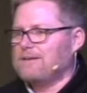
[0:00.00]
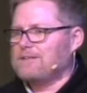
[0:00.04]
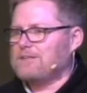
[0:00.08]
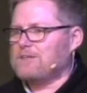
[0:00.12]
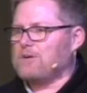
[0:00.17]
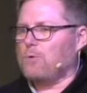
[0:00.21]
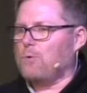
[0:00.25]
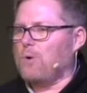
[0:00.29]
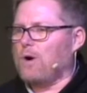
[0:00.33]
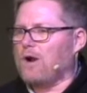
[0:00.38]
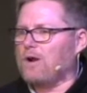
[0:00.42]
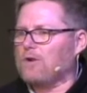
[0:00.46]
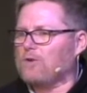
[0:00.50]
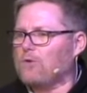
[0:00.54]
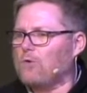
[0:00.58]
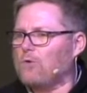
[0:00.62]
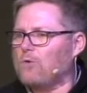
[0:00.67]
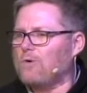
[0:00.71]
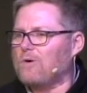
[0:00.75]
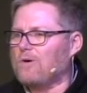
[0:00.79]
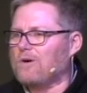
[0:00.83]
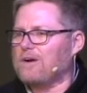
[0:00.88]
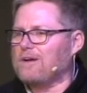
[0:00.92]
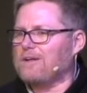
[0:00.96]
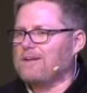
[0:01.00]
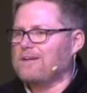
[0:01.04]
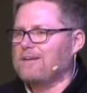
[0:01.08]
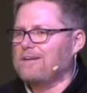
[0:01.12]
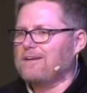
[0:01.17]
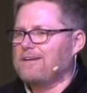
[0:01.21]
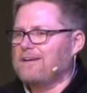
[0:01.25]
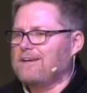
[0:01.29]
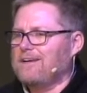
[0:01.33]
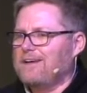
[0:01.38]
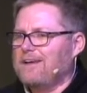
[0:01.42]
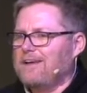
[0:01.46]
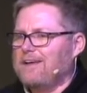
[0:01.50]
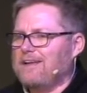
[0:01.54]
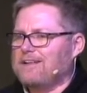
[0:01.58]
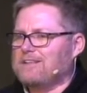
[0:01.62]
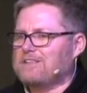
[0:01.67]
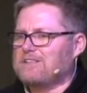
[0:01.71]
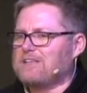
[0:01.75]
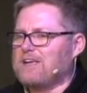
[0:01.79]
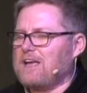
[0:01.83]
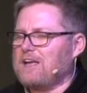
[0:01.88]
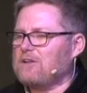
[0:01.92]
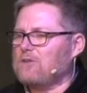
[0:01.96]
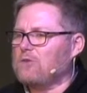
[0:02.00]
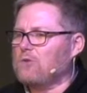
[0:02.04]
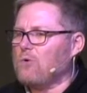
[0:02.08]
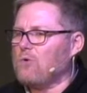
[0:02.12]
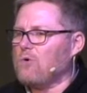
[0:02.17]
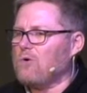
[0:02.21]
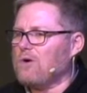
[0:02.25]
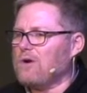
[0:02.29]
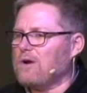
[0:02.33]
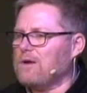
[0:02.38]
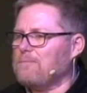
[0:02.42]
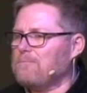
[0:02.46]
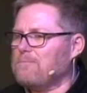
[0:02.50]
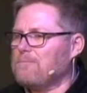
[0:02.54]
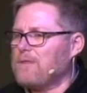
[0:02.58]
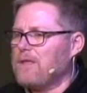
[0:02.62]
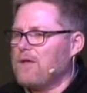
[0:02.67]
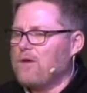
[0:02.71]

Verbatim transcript: to our Lord and say, Lord,